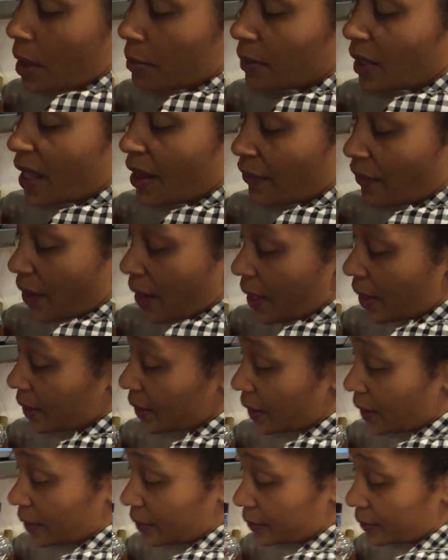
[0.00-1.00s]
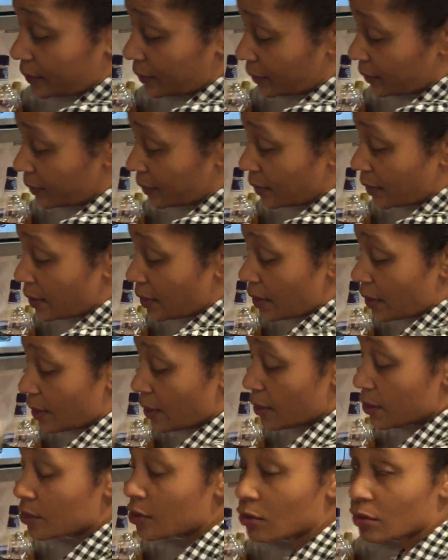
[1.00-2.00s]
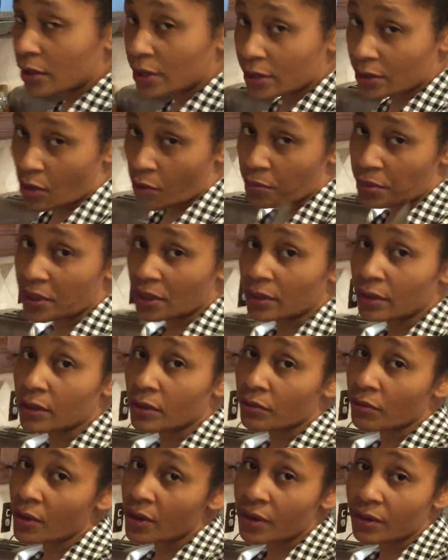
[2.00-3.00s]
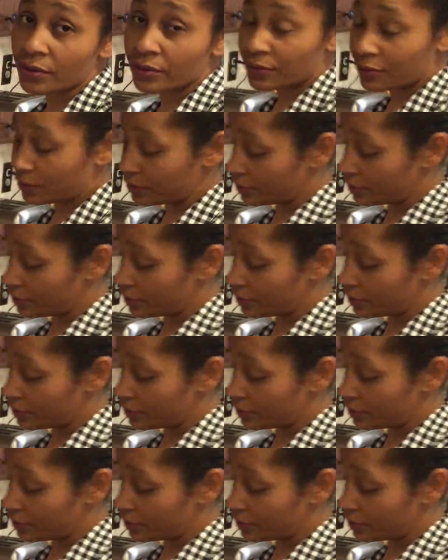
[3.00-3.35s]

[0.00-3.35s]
I'm left-handed. So this is going to be a little rough.